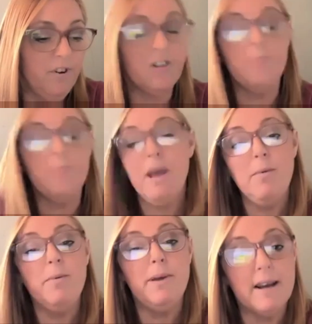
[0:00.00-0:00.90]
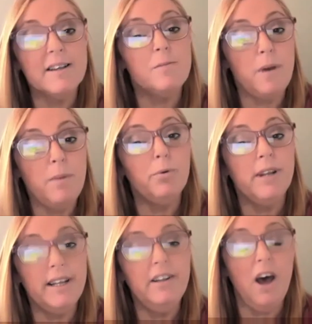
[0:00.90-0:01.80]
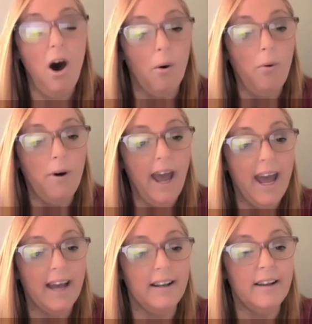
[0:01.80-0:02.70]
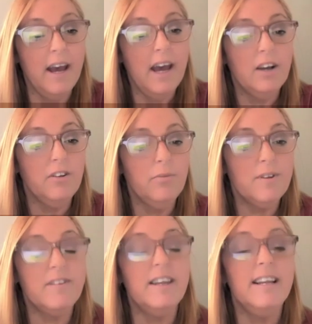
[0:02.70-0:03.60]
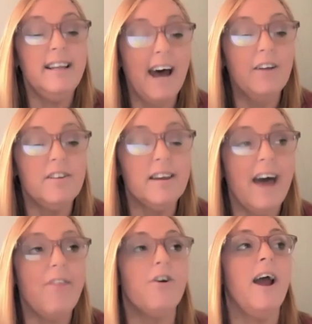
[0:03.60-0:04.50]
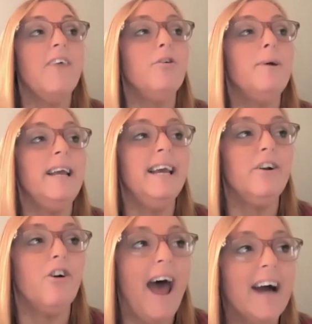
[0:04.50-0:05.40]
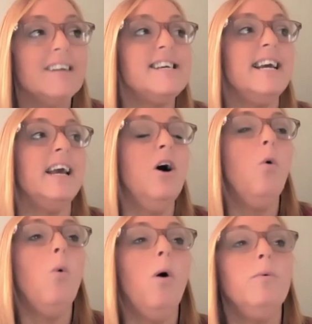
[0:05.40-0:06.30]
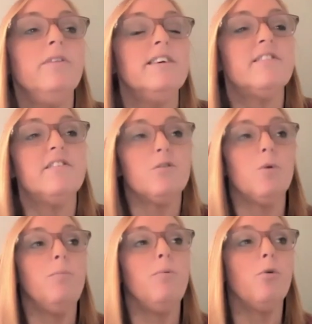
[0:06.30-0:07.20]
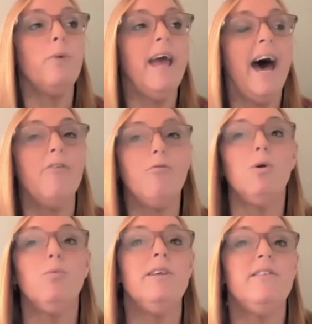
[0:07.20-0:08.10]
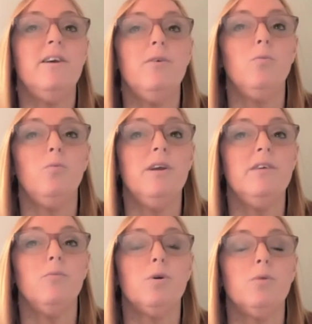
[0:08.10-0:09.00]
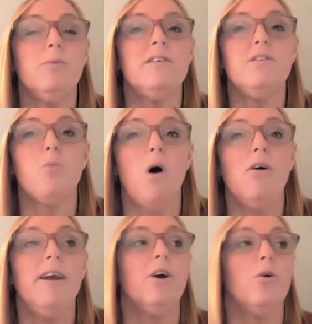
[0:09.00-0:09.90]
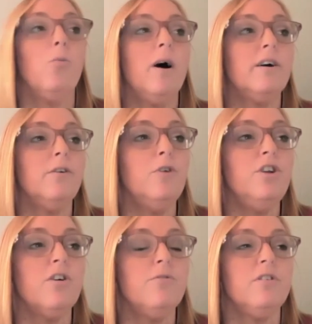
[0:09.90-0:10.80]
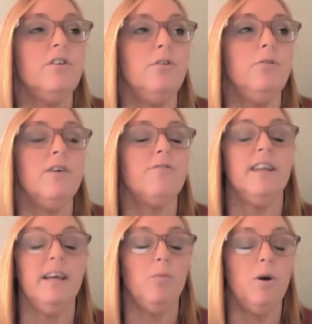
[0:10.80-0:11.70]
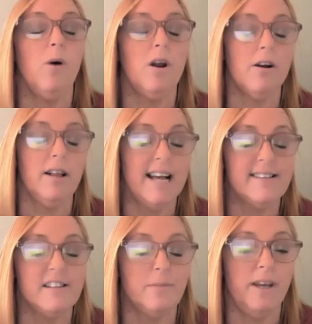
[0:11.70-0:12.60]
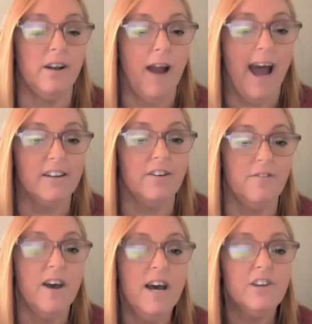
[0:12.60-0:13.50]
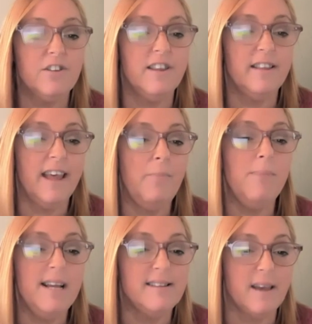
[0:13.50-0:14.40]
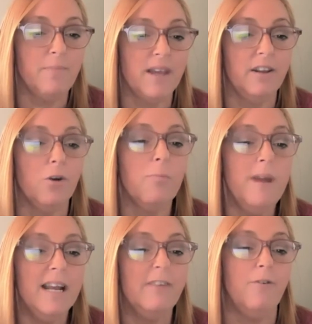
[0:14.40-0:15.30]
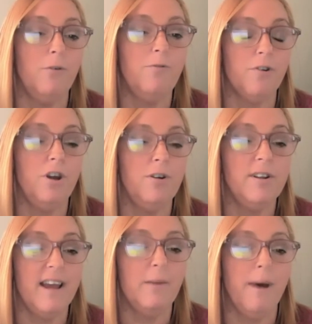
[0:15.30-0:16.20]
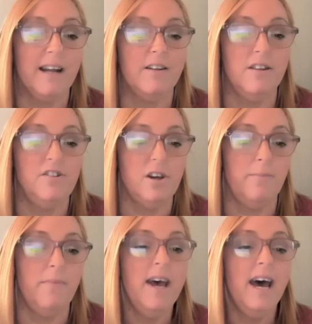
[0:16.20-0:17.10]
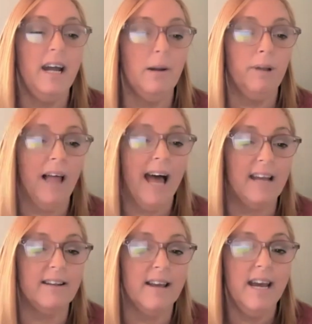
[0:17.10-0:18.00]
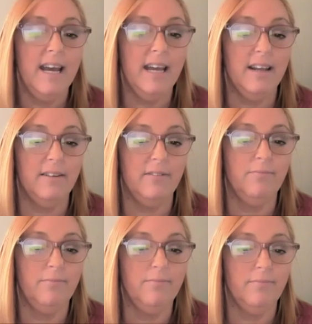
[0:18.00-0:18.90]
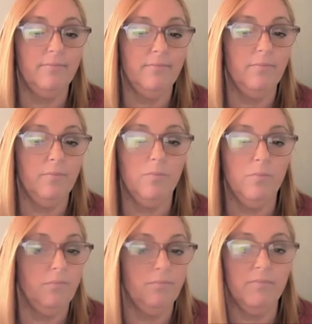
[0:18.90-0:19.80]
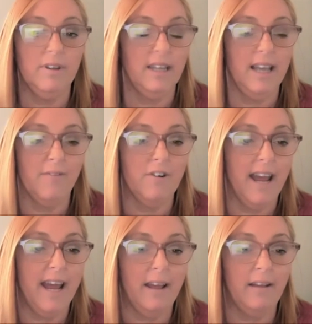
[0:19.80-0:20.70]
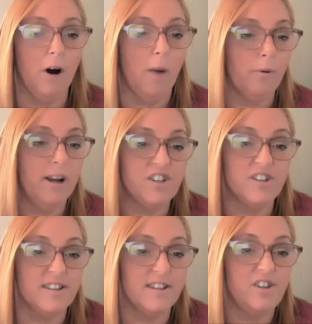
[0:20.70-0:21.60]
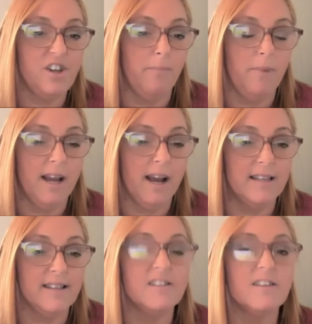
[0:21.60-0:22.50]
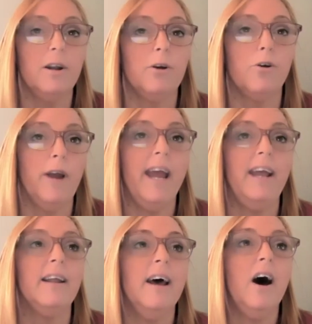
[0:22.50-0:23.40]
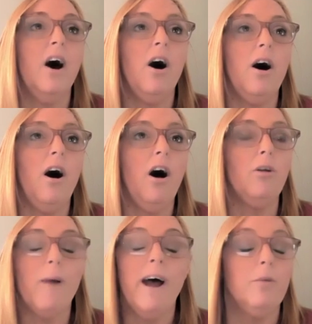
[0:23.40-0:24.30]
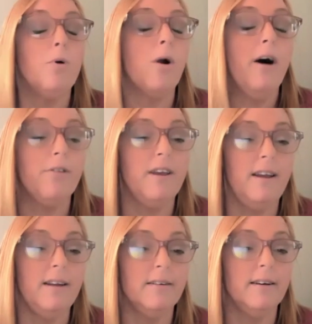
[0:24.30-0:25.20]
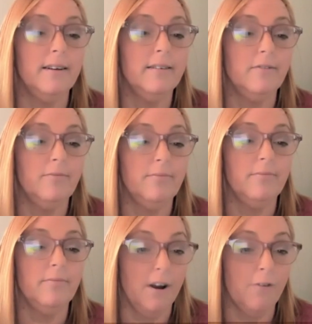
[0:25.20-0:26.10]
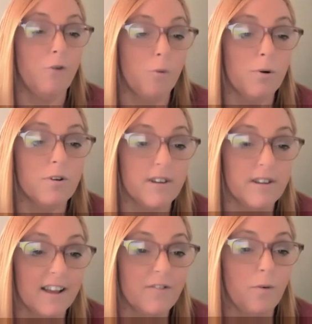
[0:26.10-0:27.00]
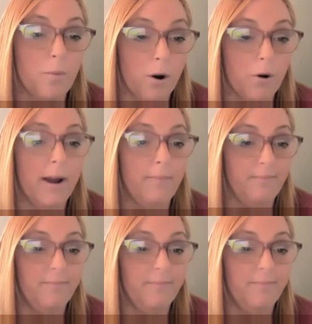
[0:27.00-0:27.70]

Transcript: just maybe because people didn't know. And sitting down together, everybody interacting, this is the report we have. What do we see is wrong here? What could have we chosen to do differently? And we want our classes to be interactive so that they mean something and they're meaningful for you to take back to the gym and apply it in the everyday operations of the gym, because it's going to create all around a more healthy, therefore more successful program,